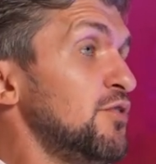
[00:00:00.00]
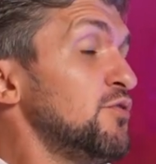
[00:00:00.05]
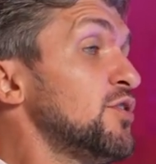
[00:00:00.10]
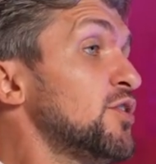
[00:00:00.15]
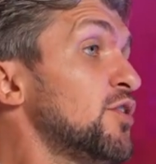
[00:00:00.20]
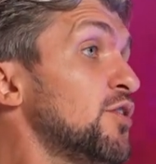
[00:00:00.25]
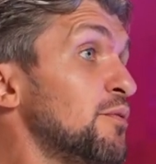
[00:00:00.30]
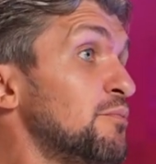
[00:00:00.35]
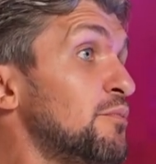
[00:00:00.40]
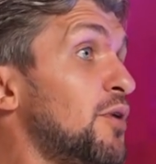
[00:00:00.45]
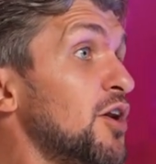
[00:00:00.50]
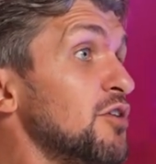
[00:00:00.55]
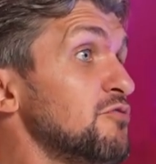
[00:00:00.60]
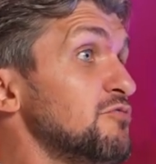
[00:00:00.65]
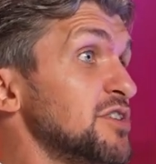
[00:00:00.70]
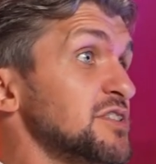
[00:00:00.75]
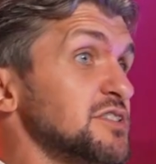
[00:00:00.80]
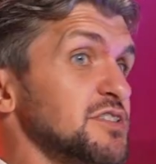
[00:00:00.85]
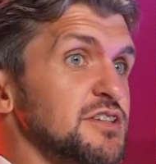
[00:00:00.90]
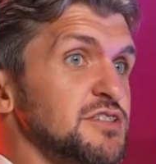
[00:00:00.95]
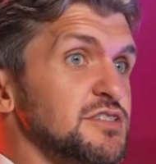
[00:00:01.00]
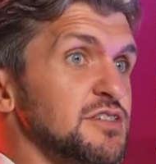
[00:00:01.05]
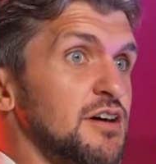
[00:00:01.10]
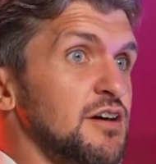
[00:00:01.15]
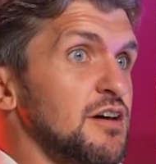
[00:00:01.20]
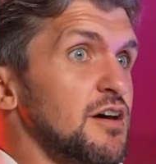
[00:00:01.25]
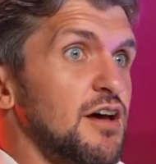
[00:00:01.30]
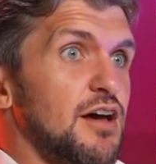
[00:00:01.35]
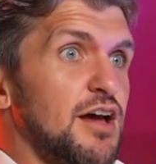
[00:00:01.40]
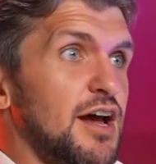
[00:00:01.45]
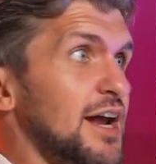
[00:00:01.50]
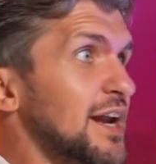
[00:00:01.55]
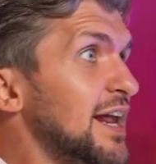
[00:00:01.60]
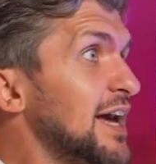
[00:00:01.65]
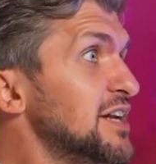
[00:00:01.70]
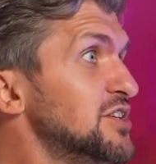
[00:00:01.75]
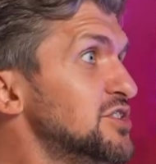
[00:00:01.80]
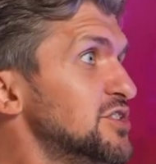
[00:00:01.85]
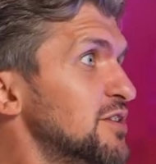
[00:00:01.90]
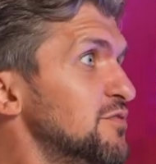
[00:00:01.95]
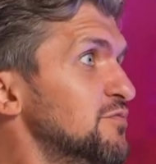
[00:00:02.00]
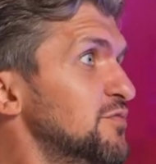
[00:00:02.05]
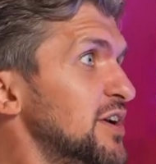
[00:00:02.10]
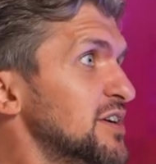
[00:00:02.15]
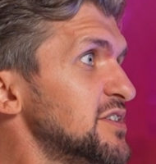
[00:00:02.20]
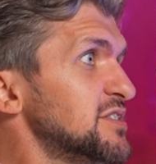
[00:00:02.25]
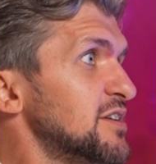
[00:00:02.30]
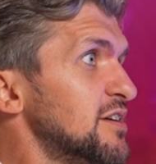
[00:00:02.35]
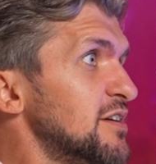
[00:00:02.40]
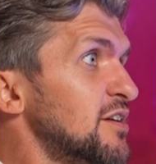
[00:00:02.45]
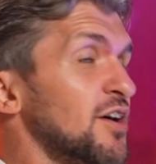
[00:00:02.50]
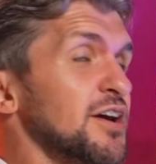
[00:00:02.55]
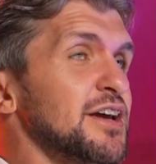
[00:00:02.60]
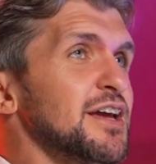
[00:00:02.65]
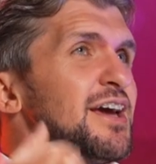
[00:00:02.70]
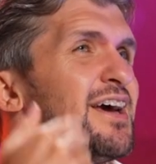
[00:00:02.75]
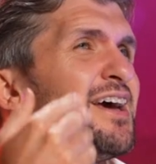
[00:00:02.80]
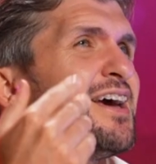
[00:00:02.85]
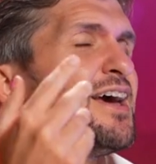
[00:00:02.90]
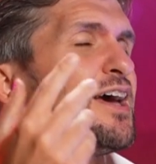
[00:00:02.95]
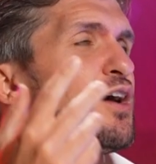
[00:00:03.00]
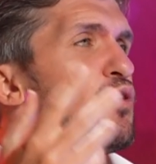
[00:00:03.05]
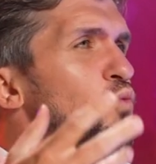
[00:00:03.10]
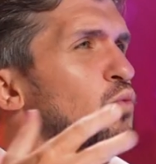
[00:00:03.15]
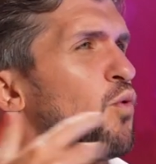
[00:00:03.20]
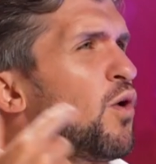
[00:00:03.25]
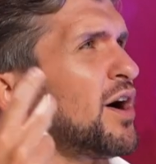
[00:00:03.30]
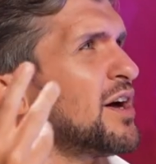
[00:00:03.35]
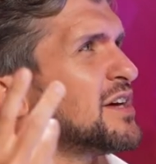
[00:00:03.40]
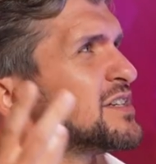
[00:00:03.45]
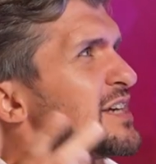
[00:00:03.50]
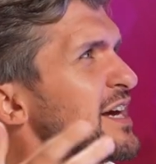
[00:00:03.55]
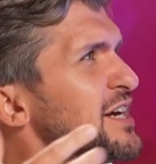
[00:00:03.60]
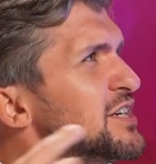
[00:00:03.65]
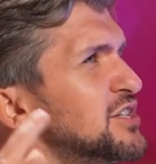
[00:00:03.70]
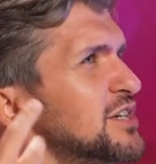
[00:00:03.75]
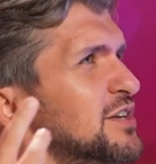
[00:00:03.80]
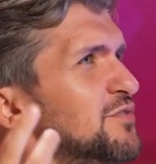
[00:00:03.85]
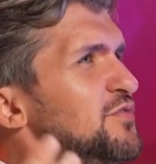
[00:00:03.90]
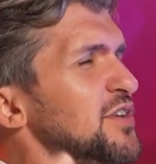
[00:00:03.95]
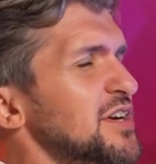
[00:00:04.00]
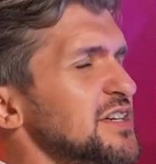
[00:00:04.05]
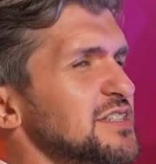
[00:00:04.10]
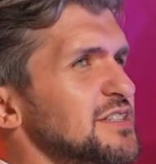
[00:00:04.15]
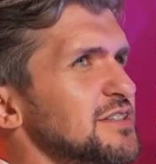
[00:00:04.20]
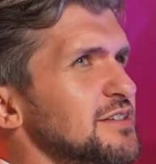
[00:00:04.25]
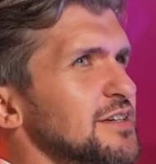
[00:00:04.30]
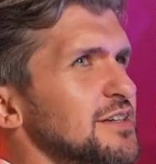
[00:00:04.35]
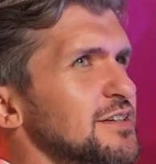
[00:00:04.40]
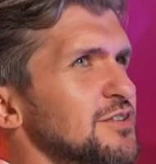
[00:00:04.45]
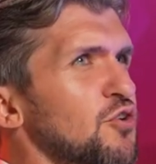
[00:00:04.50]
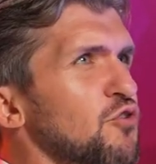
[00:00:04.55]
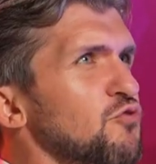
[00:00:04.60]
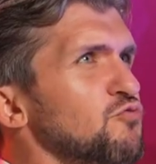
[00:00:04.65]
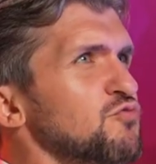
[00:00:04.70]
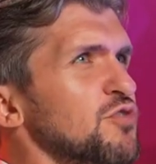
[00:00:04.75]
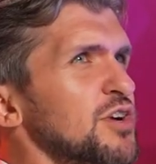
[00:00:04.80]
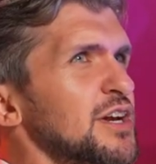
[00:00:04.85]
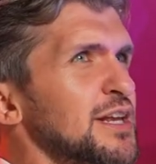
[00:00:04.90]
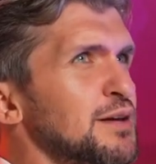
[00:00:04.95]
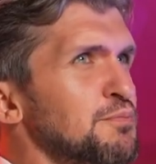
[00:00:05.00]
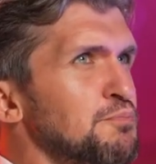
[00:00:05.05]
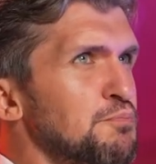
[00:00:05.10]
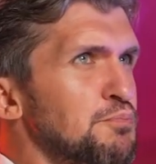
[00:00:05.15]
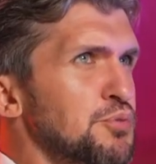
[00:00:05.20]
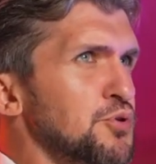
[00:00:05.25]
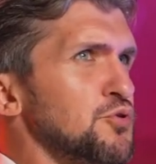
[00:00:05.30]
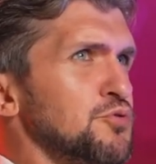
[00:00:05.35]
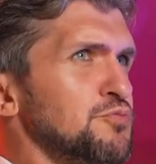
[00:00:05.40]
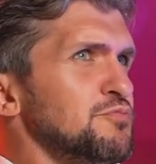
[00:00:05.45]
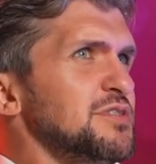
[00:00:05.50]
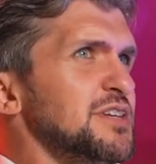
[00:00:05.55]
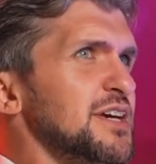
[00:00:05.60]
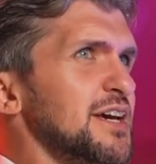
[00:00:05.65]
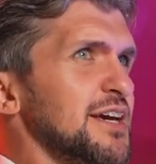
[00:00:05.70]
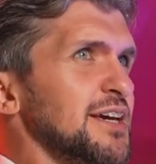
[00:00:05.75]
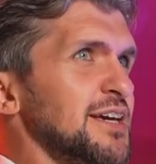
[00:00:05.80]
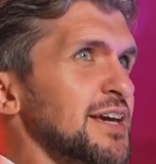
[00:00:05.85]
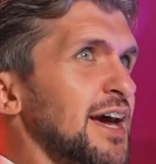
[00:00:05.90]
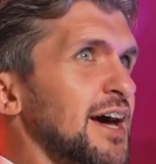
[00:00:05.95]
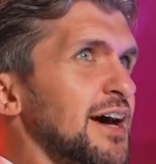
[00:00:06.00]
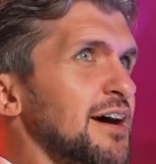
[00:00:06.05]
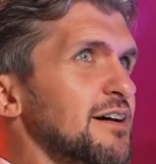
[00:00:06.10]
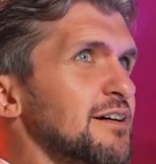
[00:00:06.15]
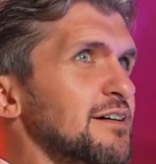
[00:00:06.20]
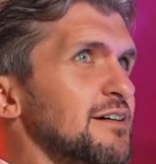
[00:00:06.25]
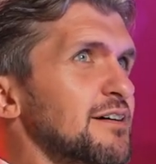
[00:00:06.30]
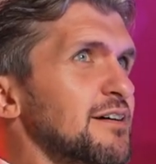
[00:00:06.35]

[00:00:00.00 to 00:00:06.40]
It will lower my risk as an angel investor. Like, why is angel investing not really boomed here yet?